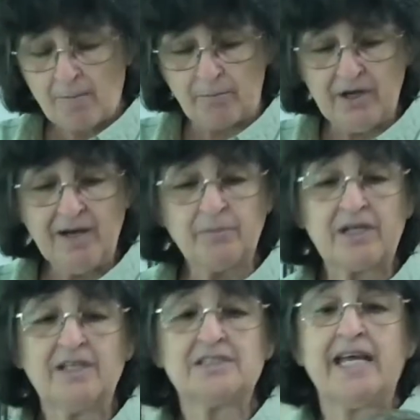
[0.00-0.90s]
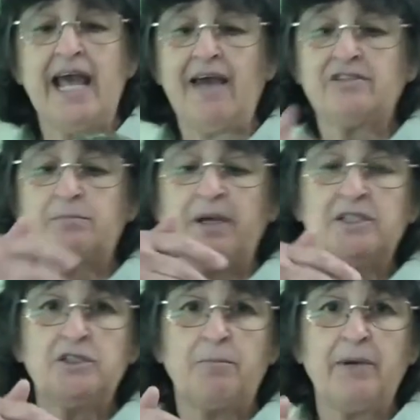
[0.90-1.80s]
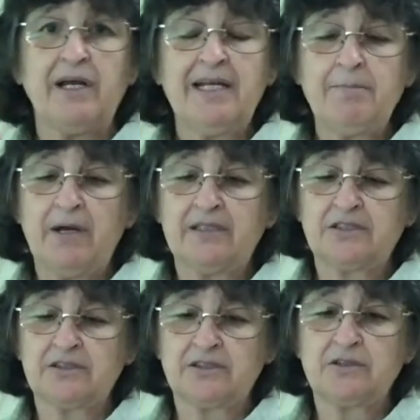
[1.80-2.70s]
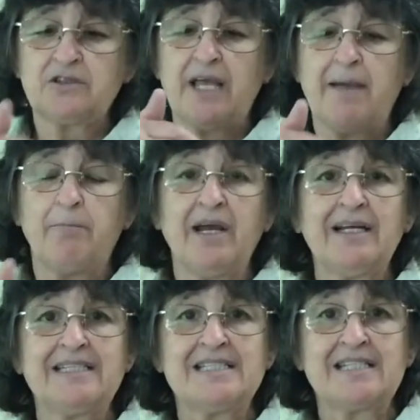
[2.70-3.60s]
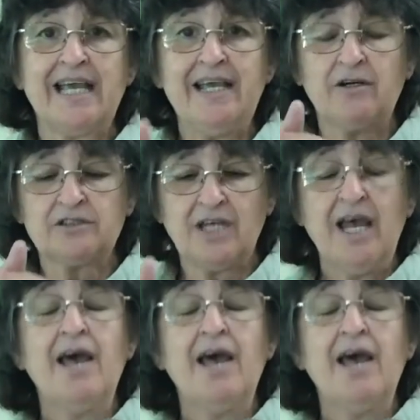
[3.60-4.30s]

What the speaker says: but because they have special belly muscles and belly scales,